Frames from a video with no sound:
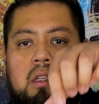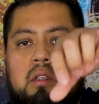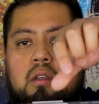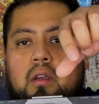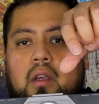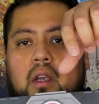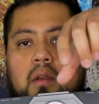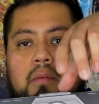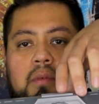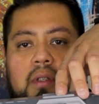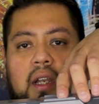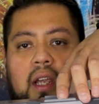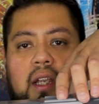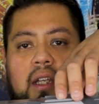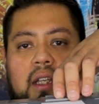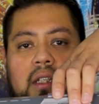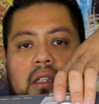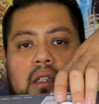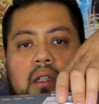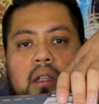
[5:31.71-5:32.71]
So it comes out
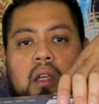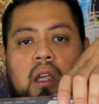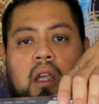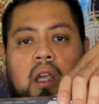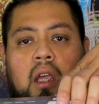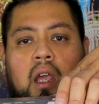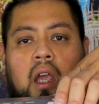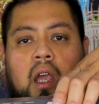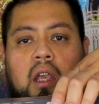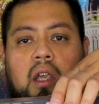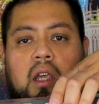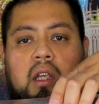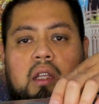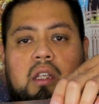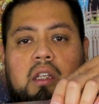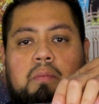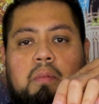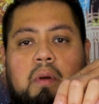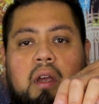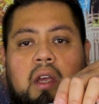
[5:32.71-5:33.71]
like this, and you
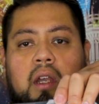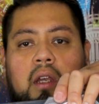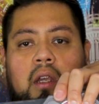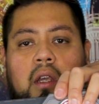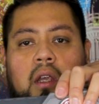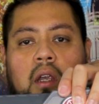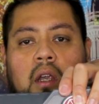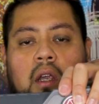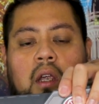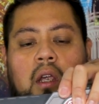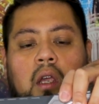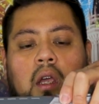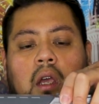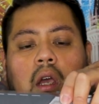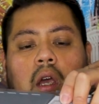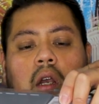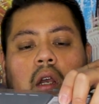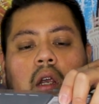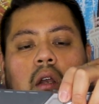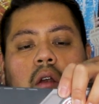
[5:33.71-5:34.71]
hit this button,
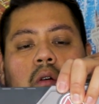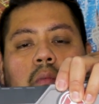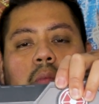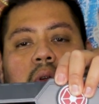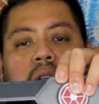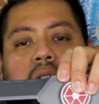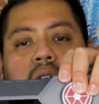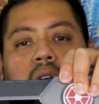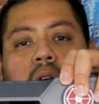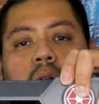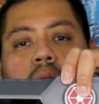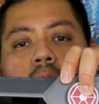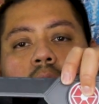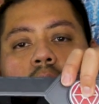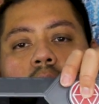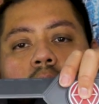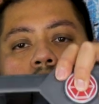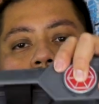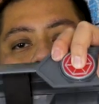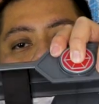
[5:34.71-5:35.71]
and it opens up
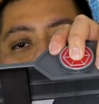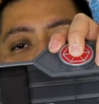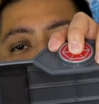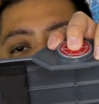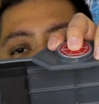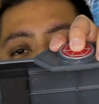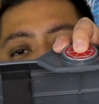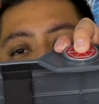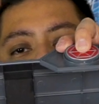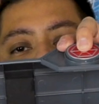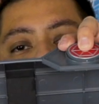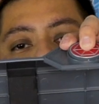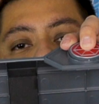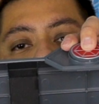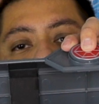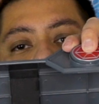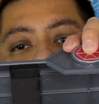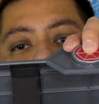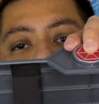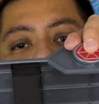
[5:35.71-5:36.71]
like that,
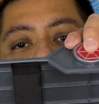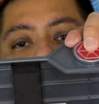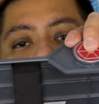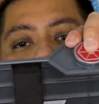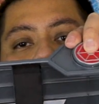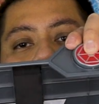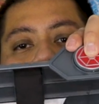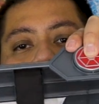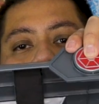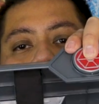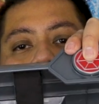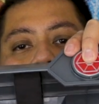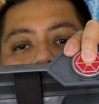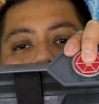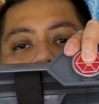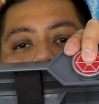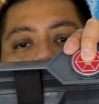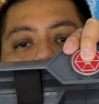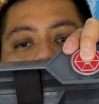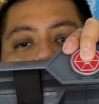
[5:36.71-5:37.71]

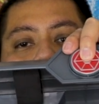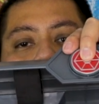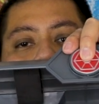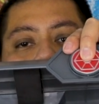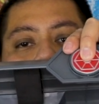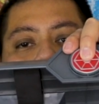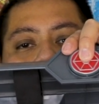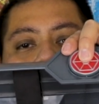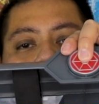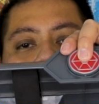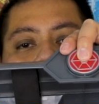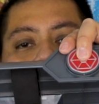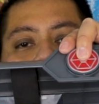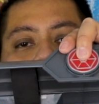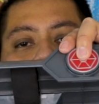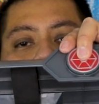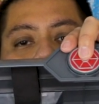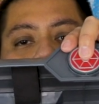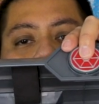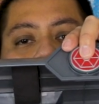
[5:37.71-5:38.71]
and ooh,
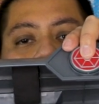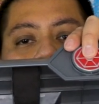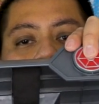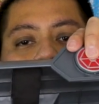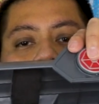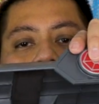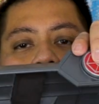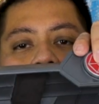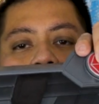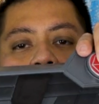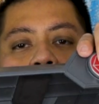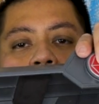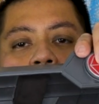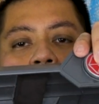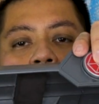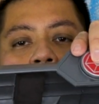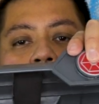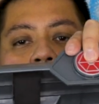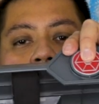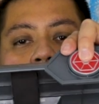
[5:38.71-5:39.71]
voila,
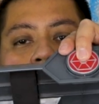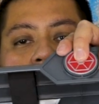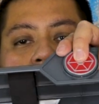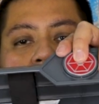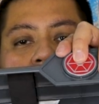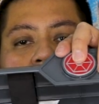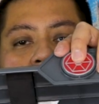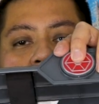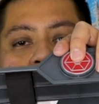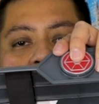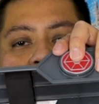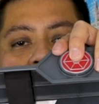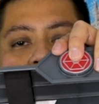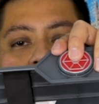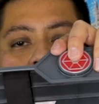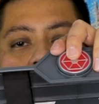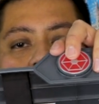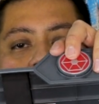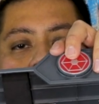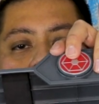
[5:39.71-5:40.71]
you get the
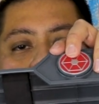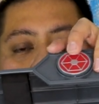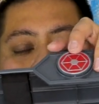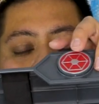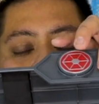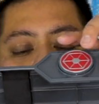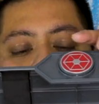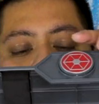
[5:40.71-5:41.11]
lightsaber in there.